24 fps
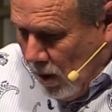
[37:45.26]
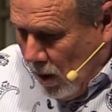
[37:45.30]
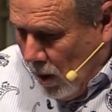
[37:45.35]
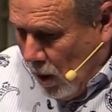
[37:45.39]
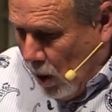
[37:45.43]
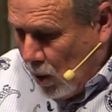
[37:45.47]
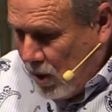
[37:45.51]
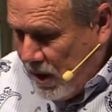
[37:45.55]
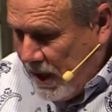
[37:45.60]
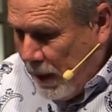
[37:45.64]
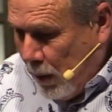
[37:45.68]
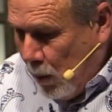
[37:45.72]

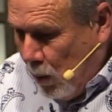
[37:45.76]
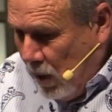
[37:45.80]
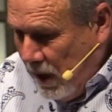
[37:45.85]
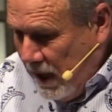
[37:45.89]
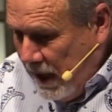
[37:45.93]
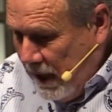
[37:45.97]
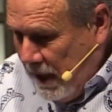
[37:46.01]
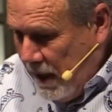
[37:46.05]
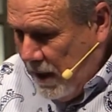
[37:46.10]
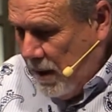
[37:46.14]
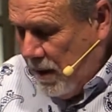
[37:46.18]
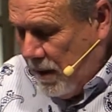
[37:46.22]
okay,
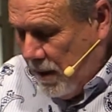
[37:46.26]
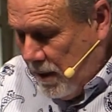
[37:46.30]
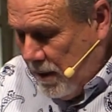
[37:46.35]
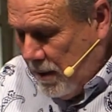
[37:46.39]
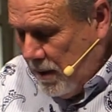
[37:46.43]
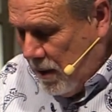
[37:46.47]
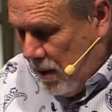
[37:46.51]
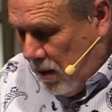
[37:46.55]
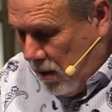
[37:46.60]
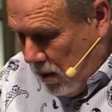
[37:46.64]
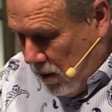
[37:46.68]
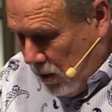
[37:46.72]
we
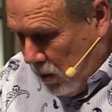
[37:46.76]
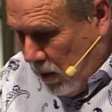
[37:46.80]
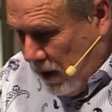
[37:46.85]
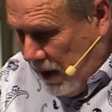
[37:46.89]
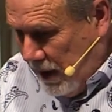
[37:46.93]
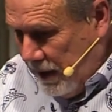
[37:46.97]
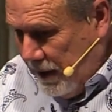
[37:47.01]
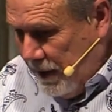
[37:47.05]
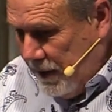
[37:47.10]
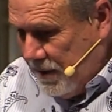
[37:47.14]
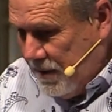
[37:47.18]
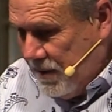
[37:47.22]
are
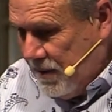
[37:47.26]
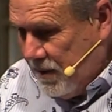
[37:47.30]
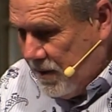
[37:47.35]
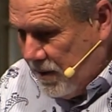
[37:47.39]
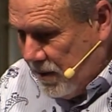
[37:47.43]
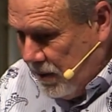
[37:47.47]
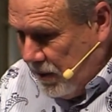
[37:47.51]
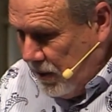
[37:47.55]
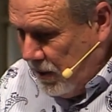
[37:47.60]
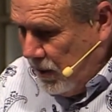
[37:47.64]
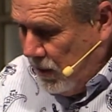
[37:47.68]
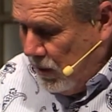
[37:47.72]
ready
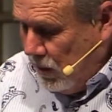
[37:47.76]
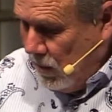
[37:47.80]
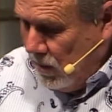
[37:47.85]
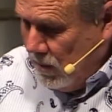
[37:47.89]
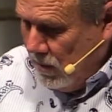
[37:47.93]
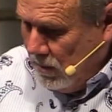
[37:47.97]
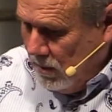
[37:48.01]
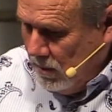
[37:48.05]
to